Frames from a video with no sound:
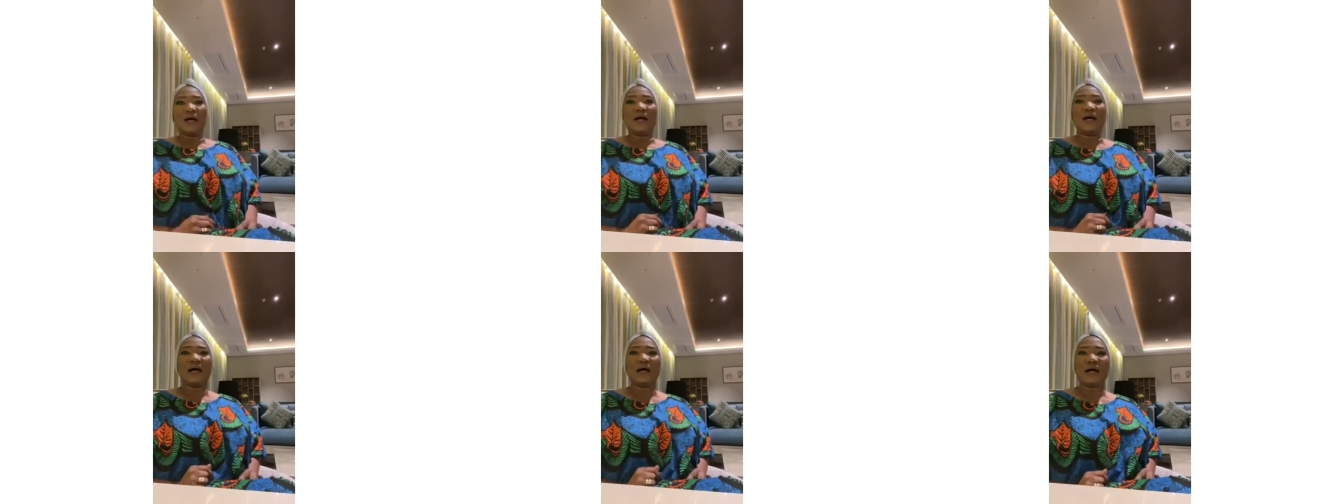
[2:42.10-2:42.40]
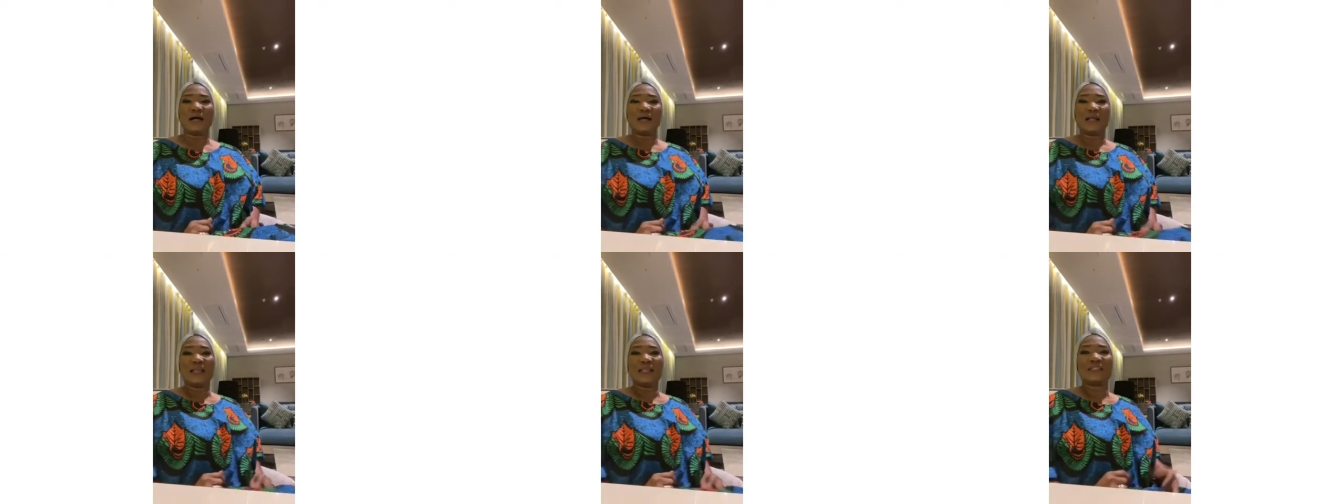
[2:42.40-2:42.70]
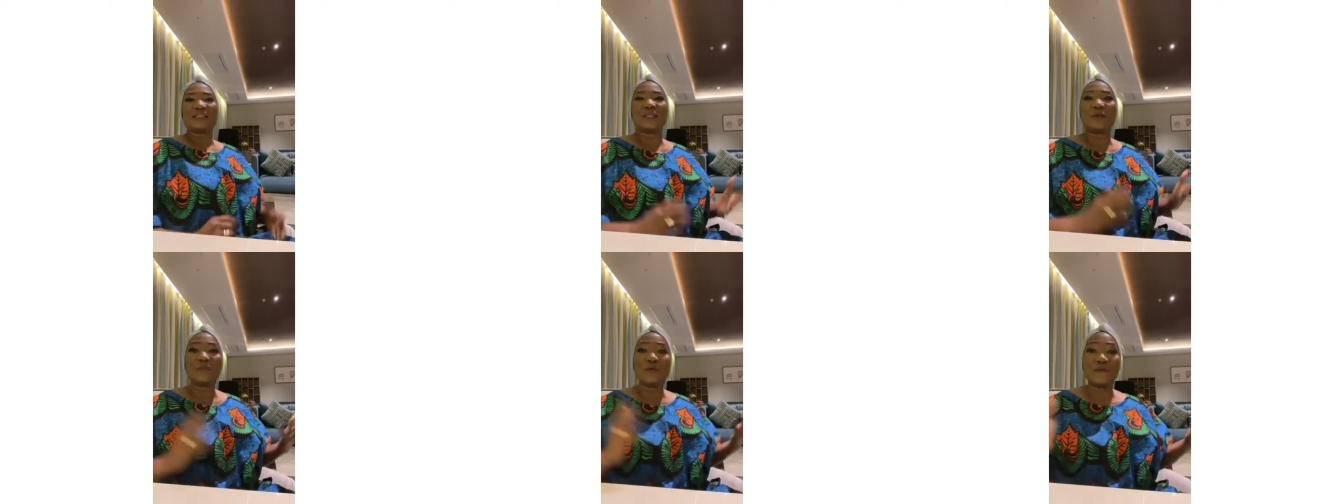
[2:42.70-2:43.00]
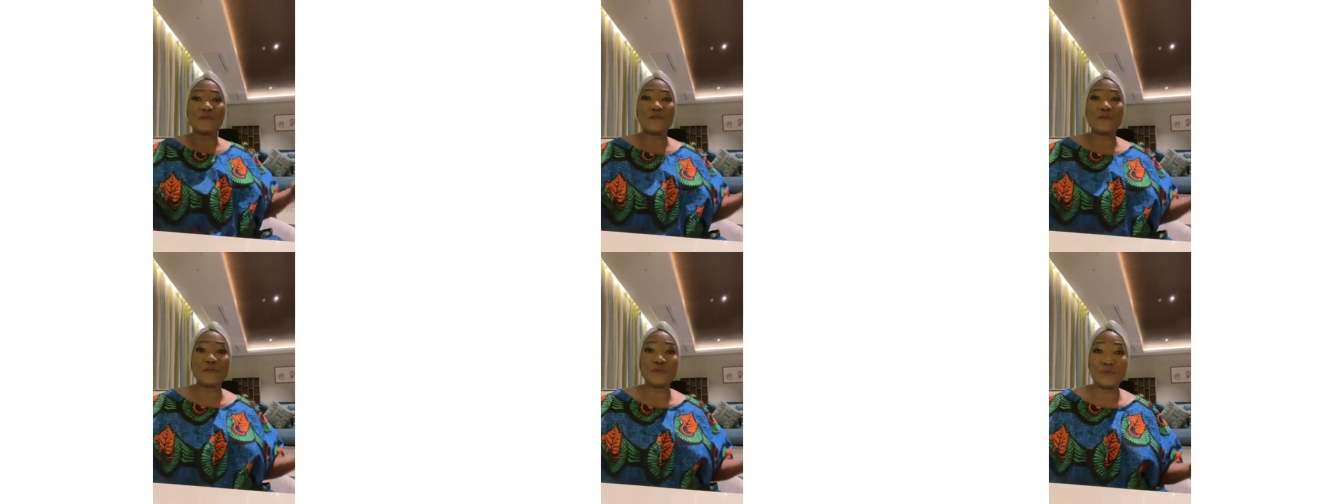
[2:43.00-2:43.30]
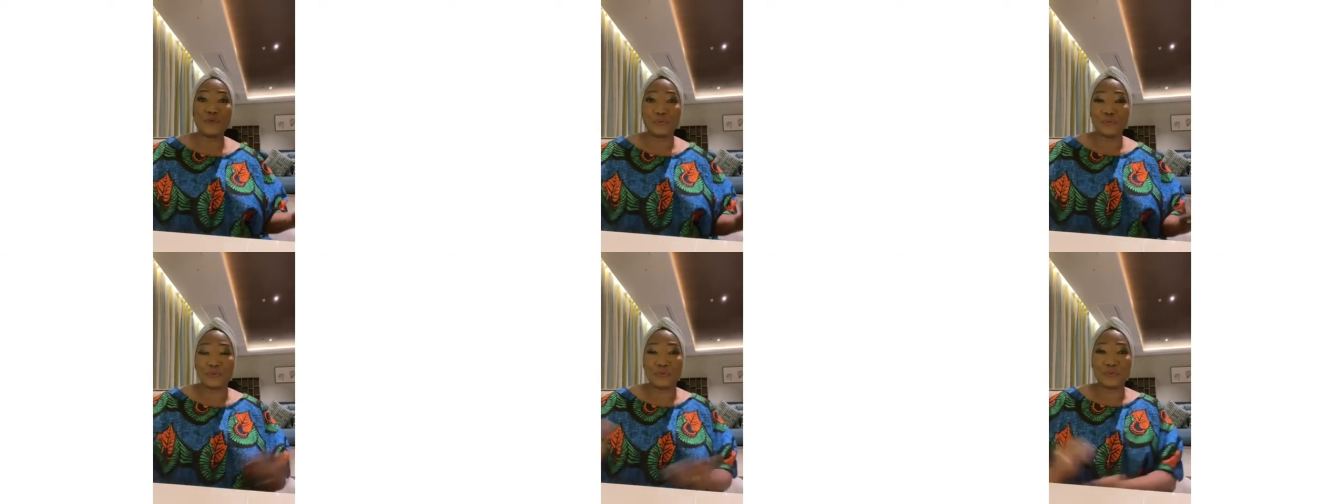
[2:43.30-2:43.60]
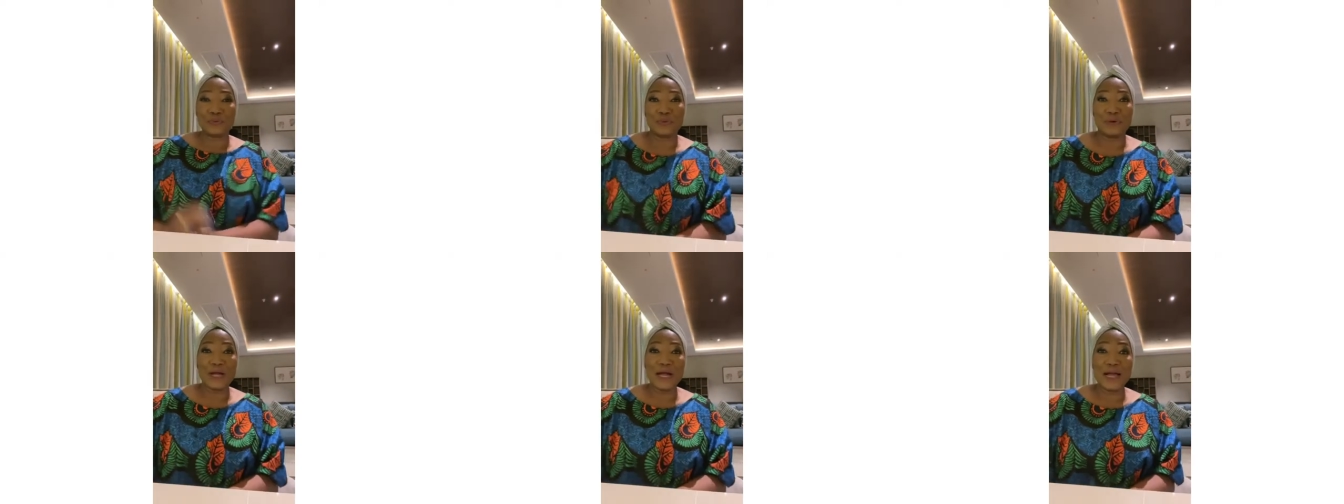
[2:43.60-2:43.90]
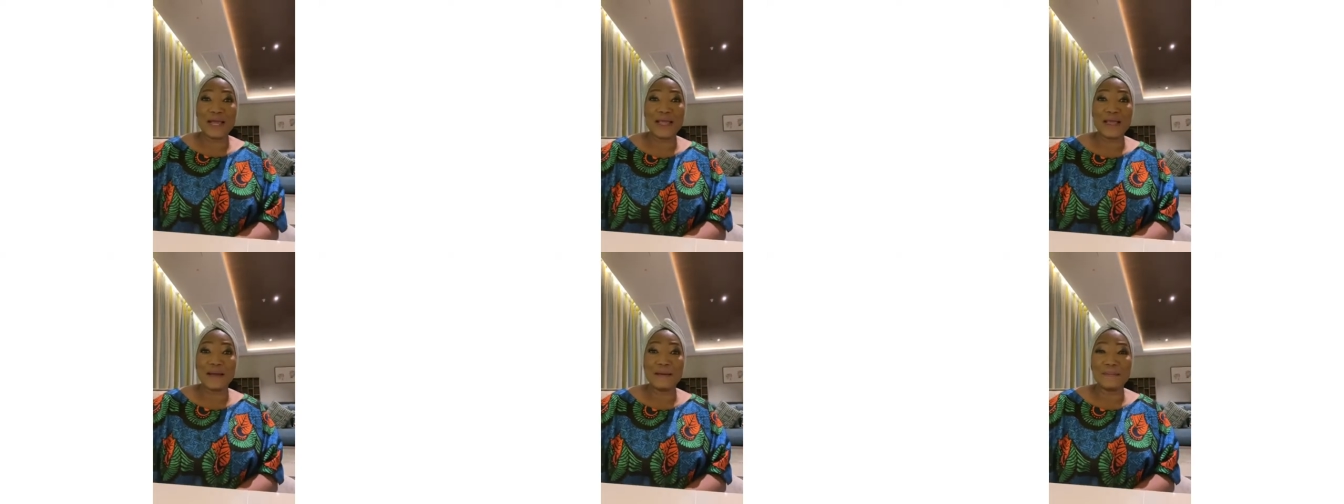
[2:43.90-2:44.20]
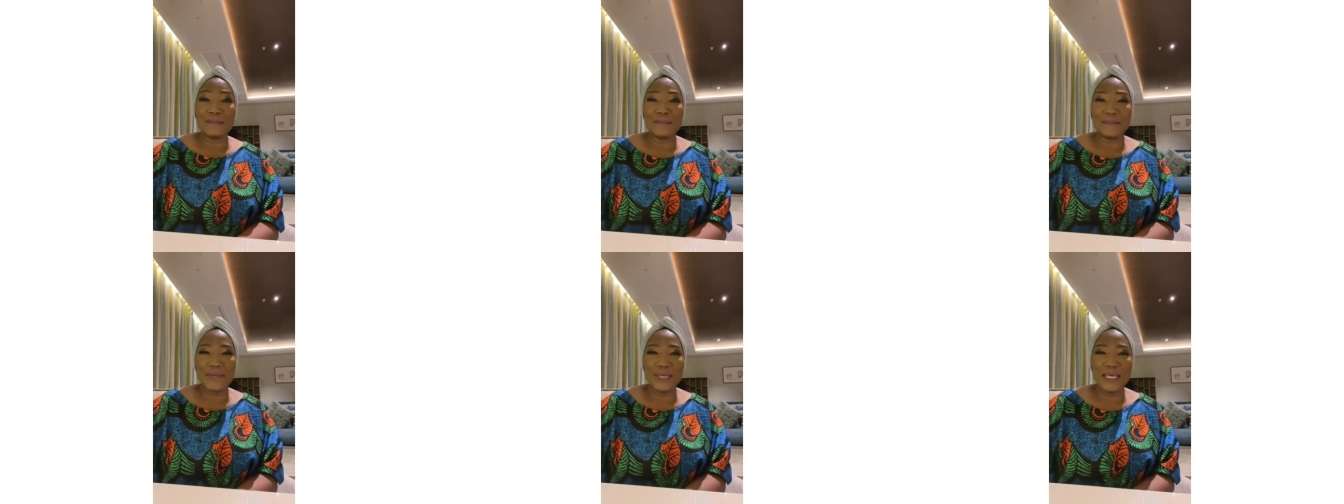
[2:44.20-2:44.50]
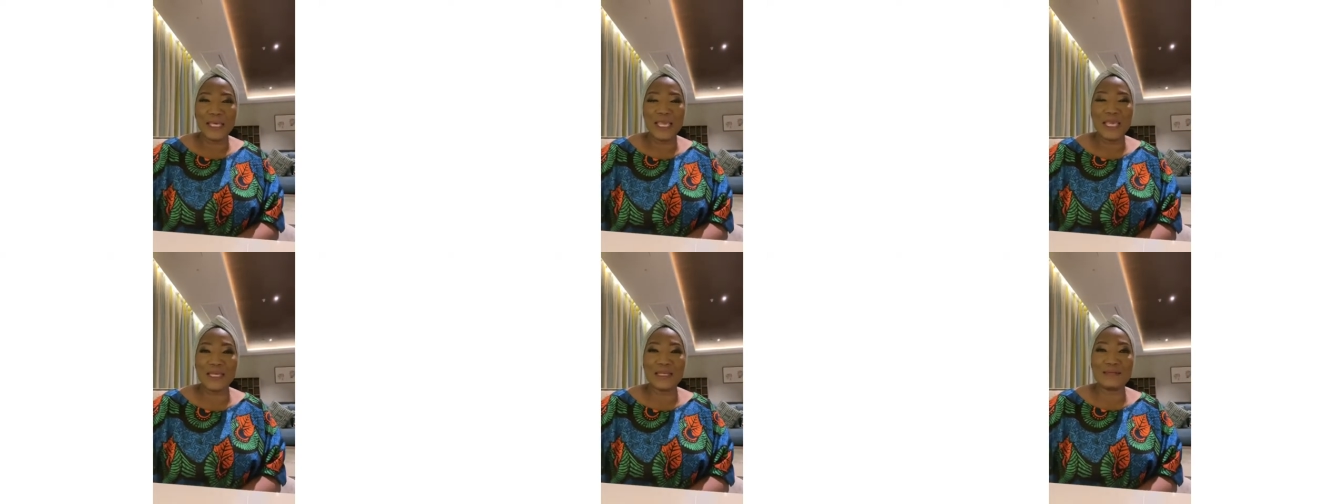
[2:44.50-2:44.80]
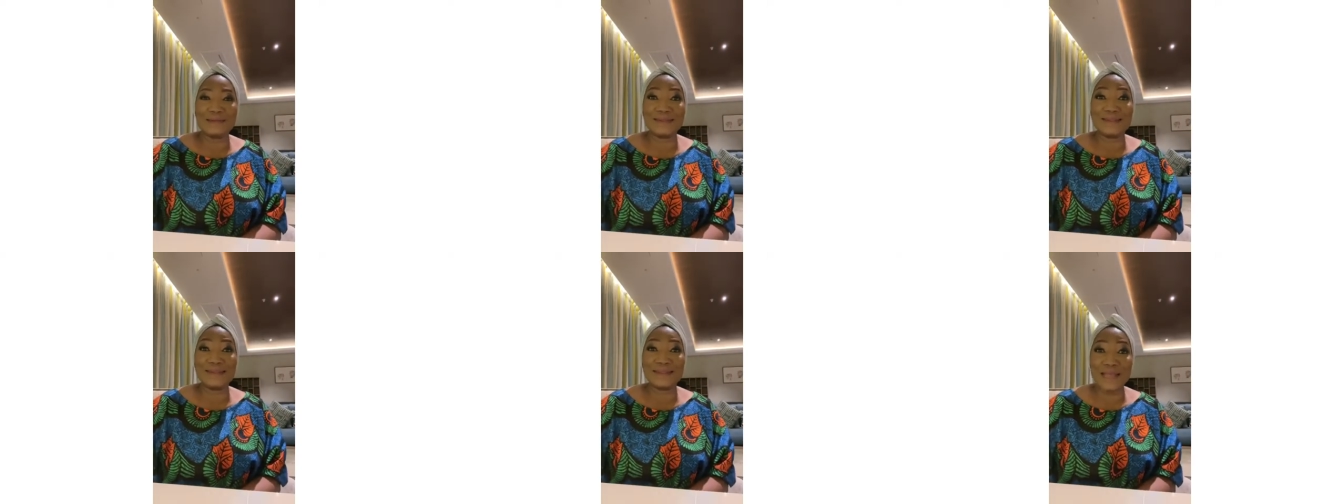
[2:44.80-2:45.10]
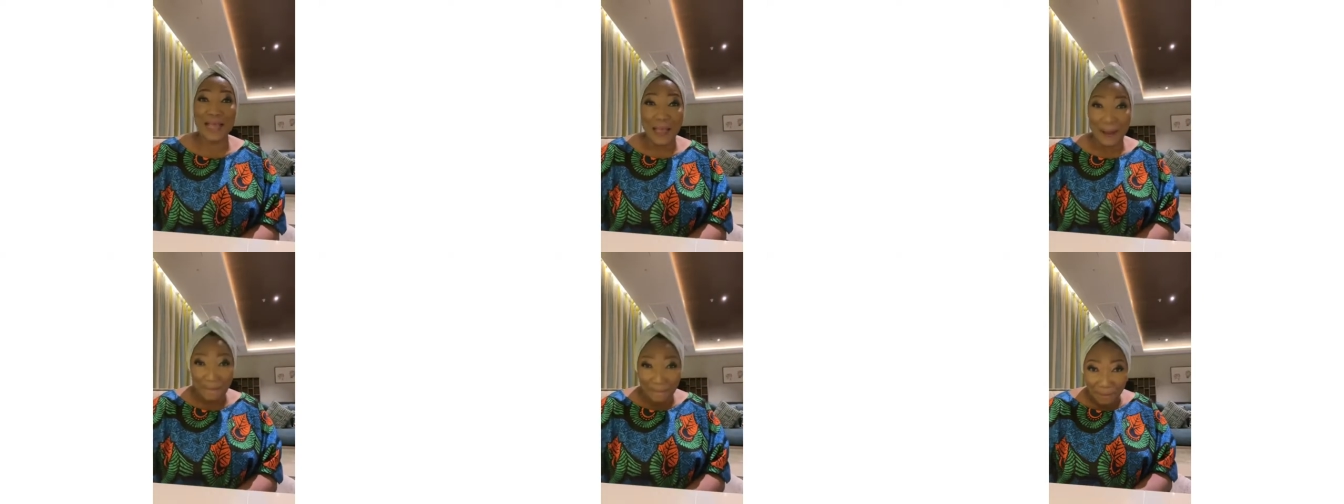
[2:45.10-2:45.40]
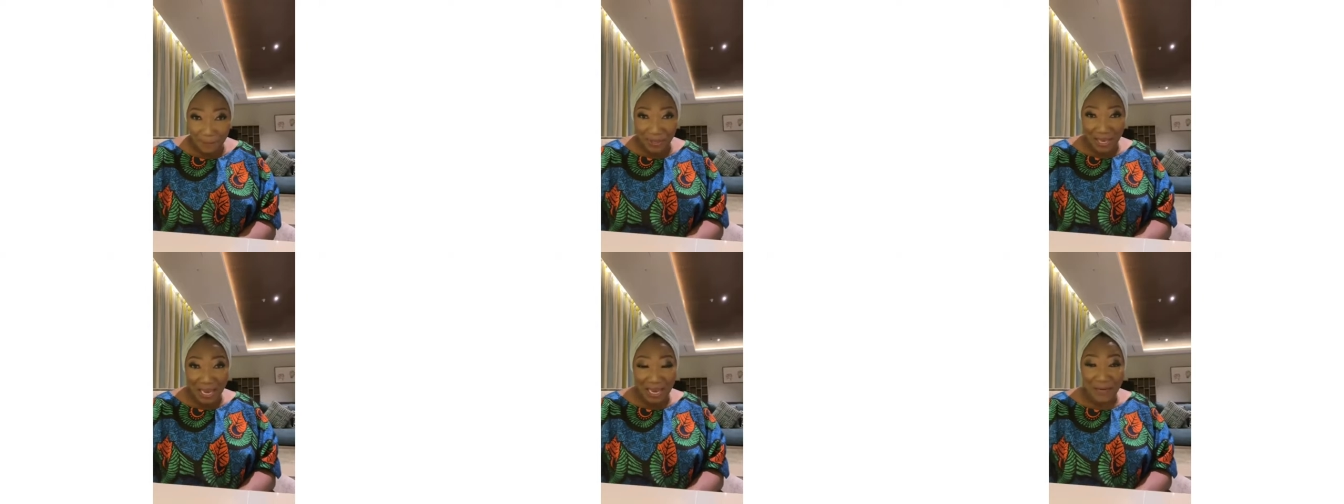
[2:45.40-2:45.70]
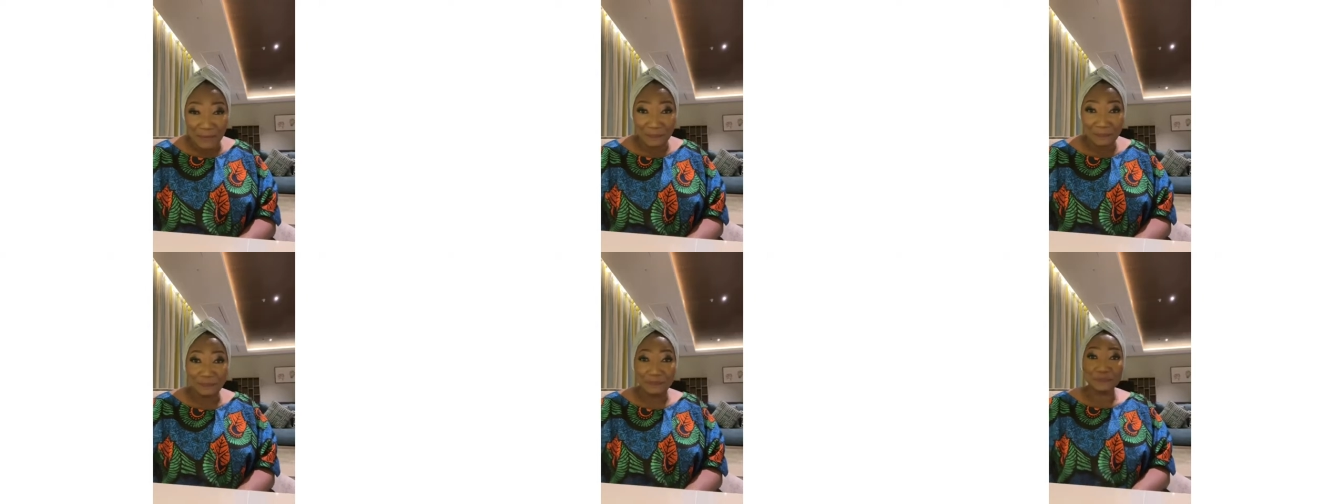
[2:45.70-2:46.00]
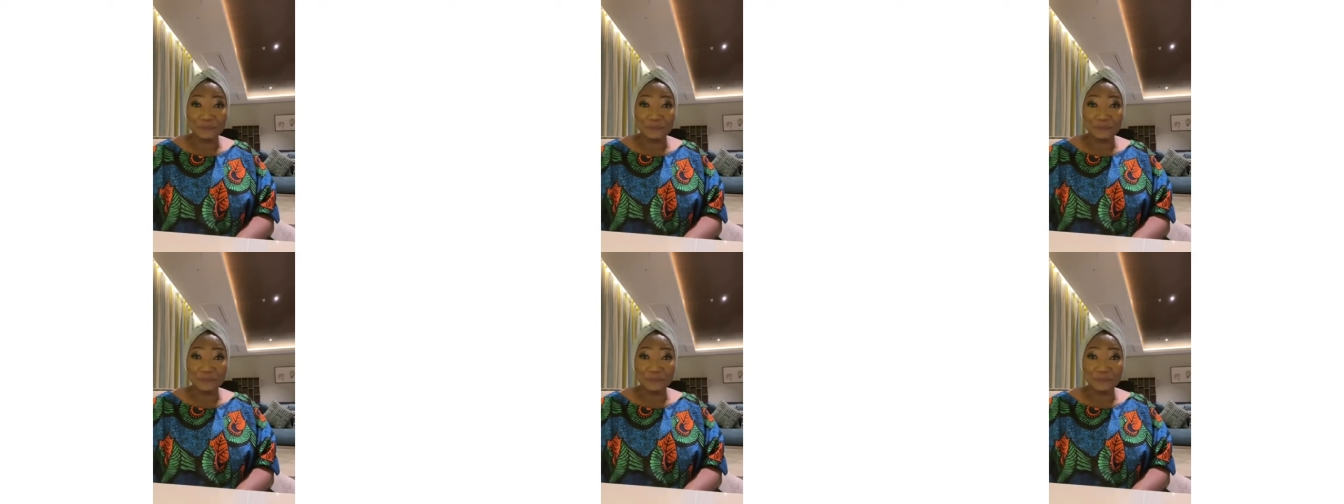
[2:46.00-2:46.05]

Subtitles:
Like some of you know, I am in Zambia